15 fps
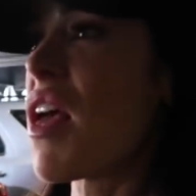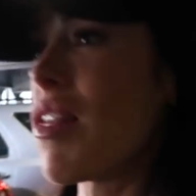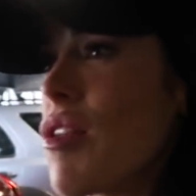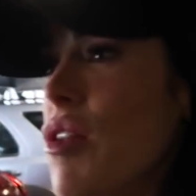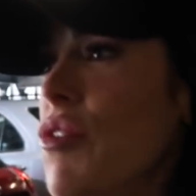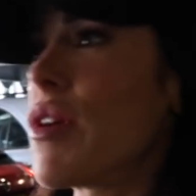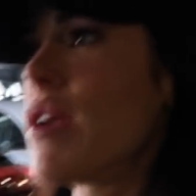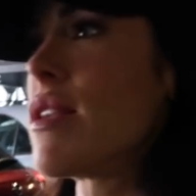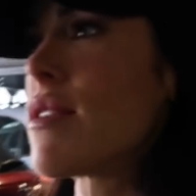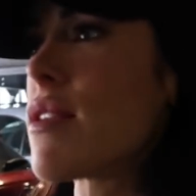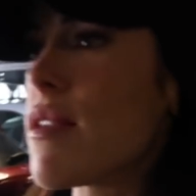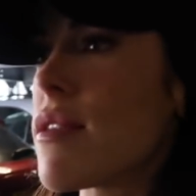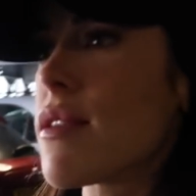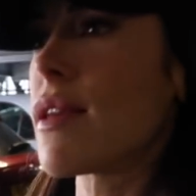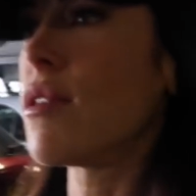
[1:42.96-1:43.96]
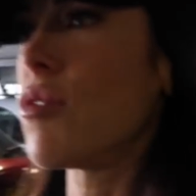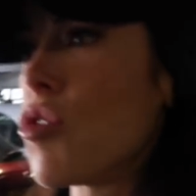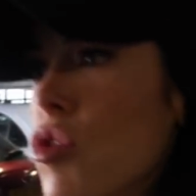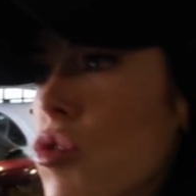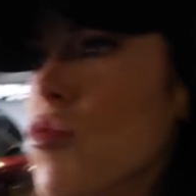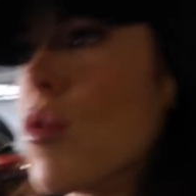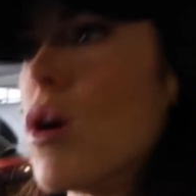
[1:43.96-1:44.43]
cancel trains and send
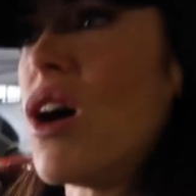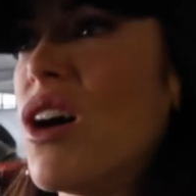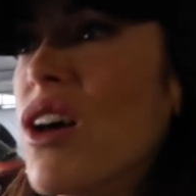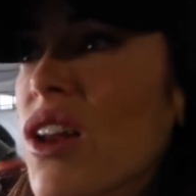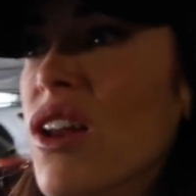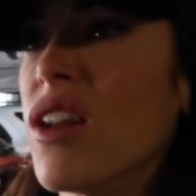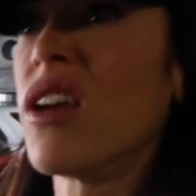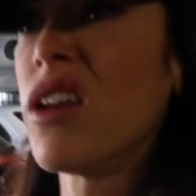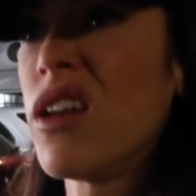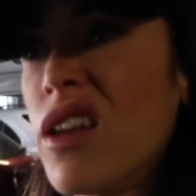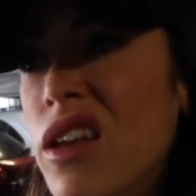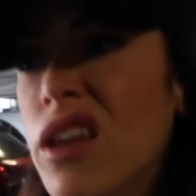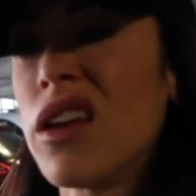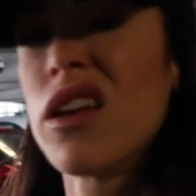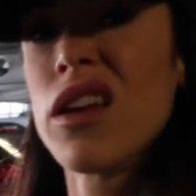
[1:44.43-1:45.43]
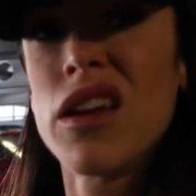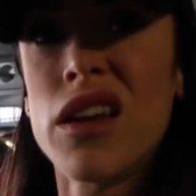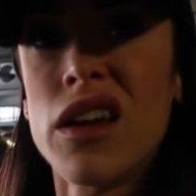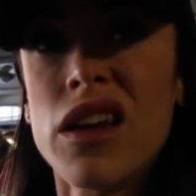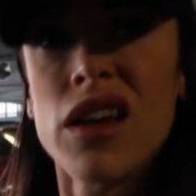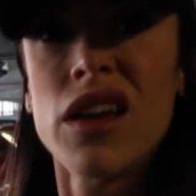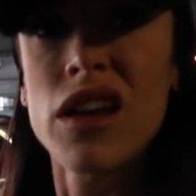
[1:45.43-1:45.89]
you on
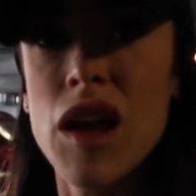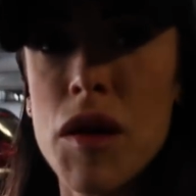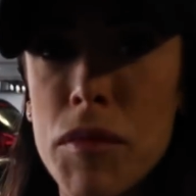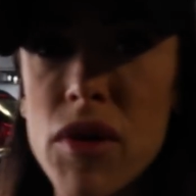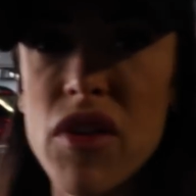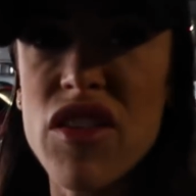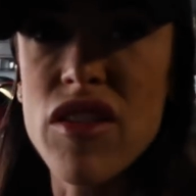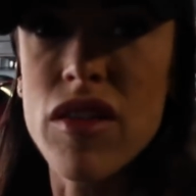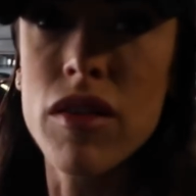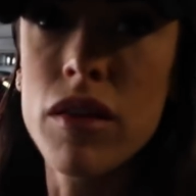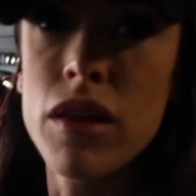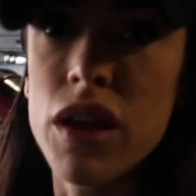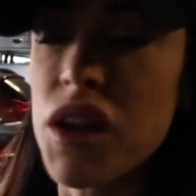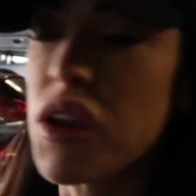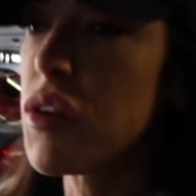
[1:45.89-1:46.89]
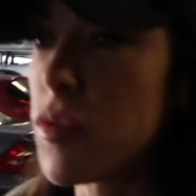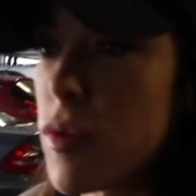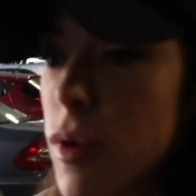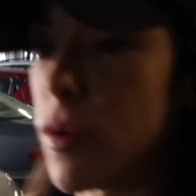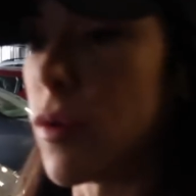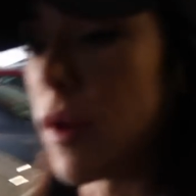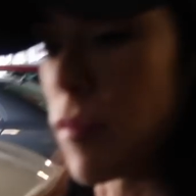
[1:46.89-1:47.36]
a bus, and I don't
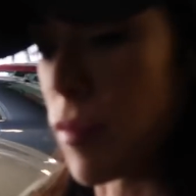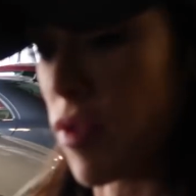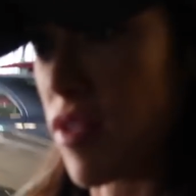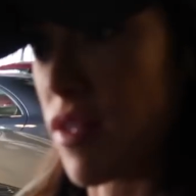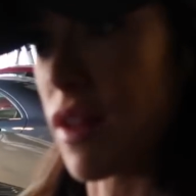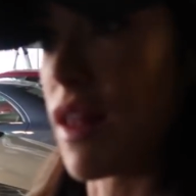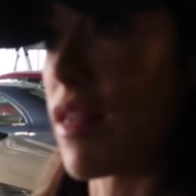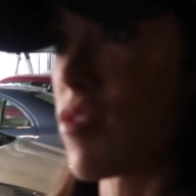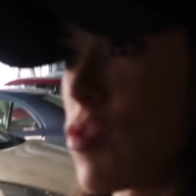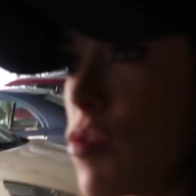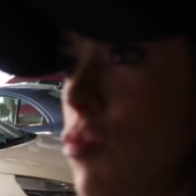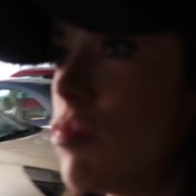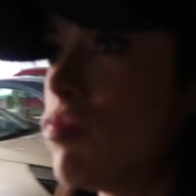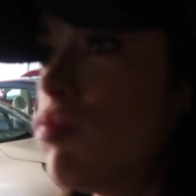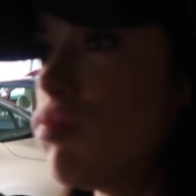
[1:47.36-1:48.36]
want to go on a bus to Glasgow